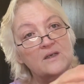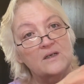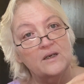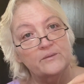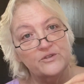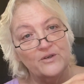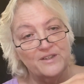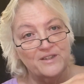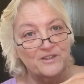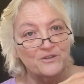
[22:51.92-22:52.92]
I'm trying
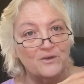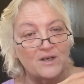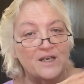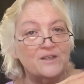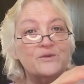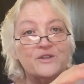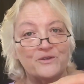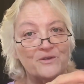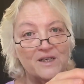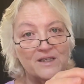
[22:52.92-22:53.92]
not to cry. I don't want to
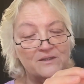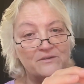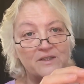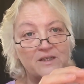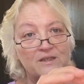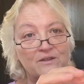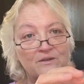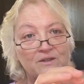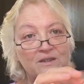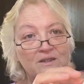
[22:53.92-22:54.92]
cry in the video,
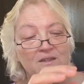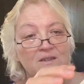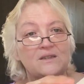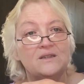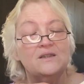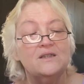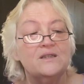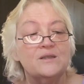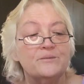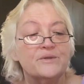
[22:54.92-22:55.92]

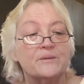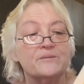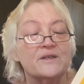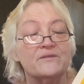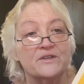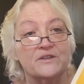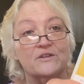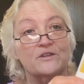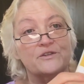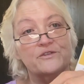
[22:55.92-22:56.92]
but I'm definitely
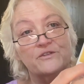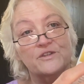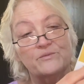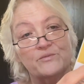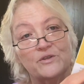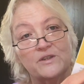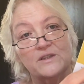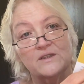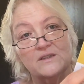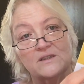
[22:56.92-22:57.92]
gonna look through this book
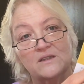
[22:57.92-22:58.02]
because